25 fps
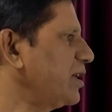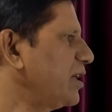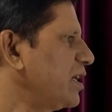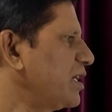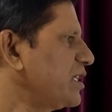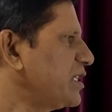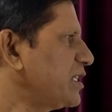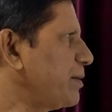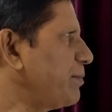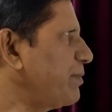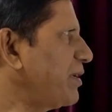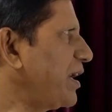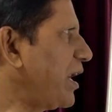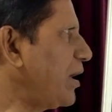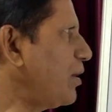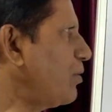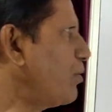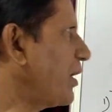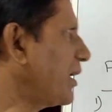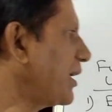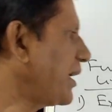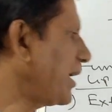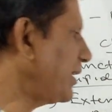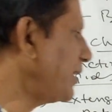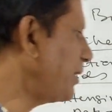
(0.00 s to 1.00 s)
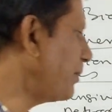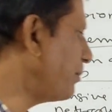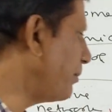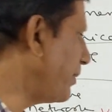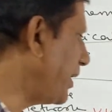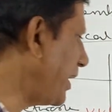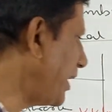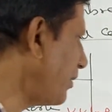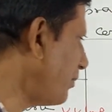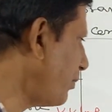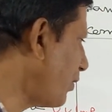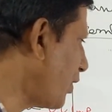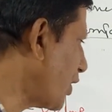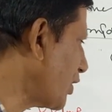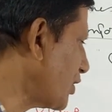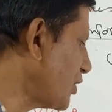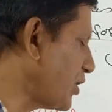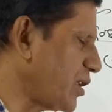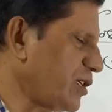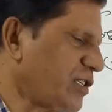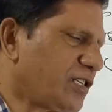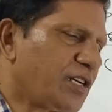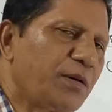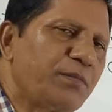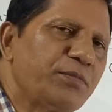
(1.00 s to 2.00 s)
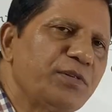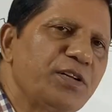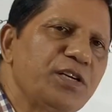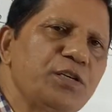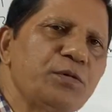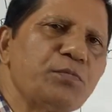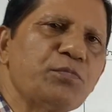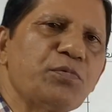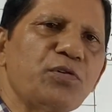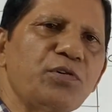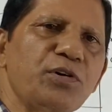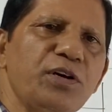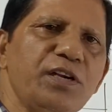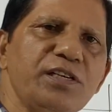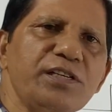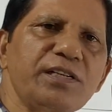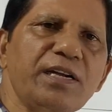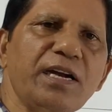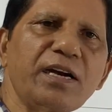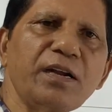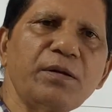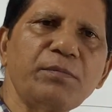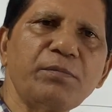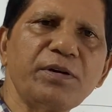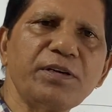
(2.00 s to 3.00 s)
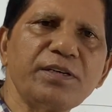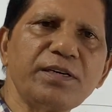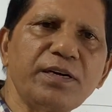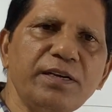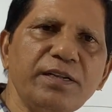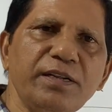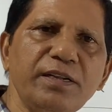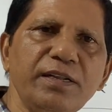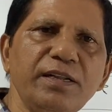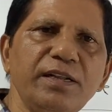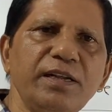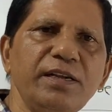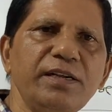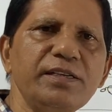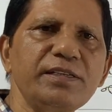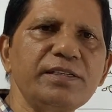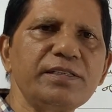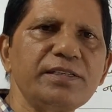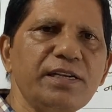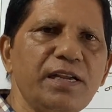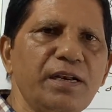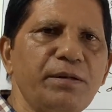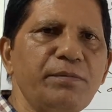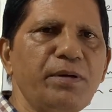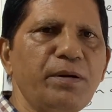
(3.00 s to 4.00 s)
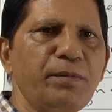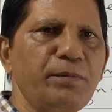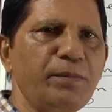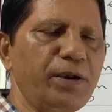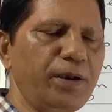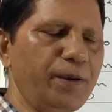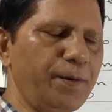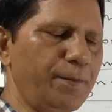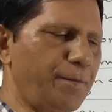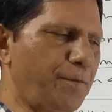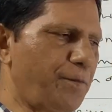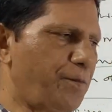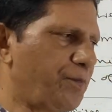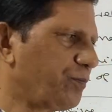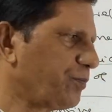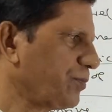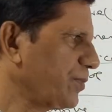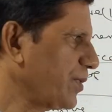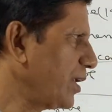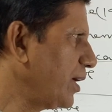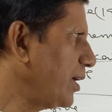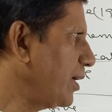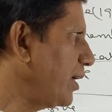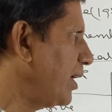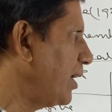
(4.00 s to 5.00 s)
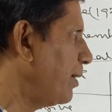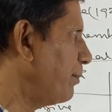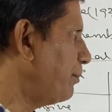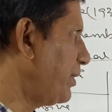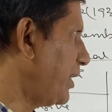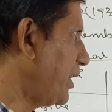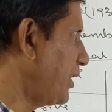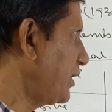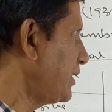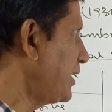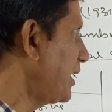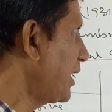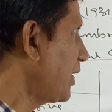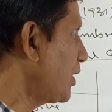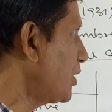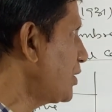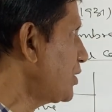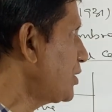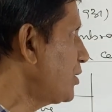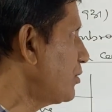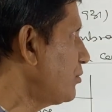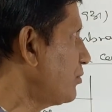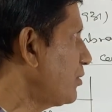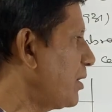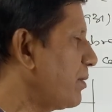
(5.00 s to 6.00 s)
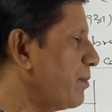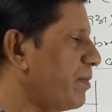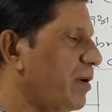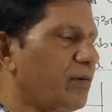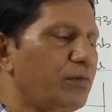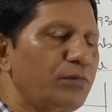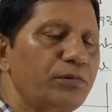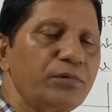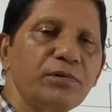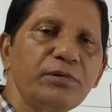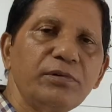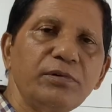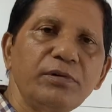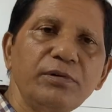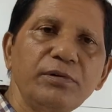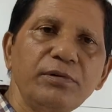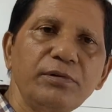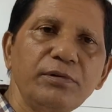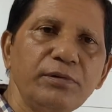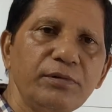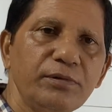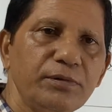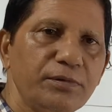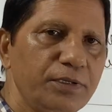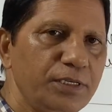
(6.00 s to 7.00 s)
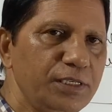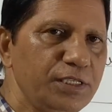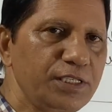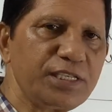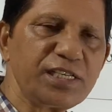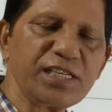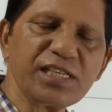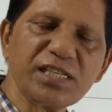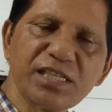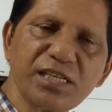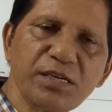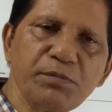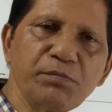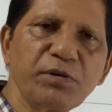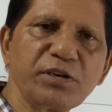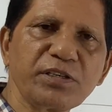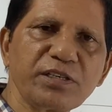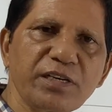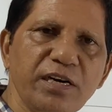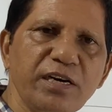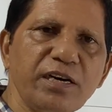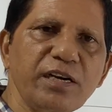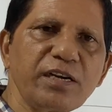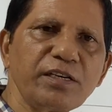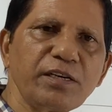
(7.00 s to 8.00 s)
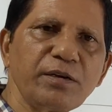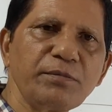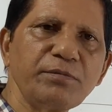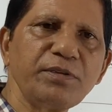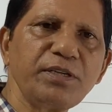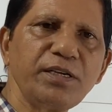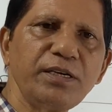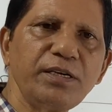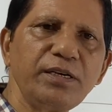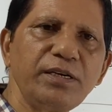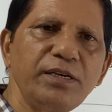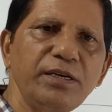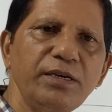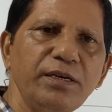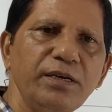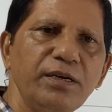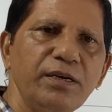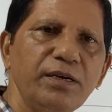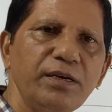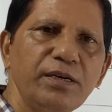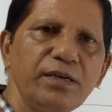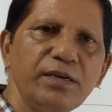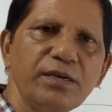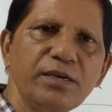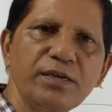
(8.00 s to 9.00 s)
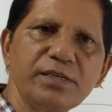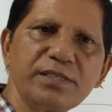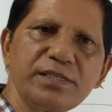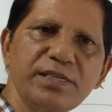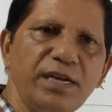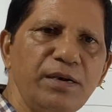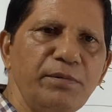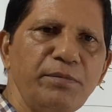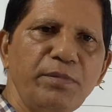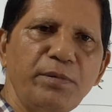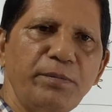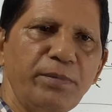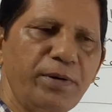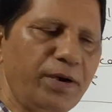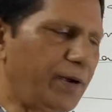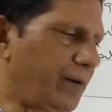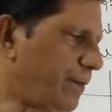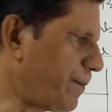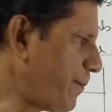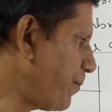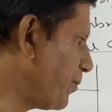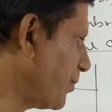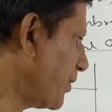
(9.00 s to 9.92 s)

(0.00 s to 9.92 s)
Similarly, what are the main functions of these proteins that are present in the cell membrane? Because they constitute about the 60% of the cell membrane.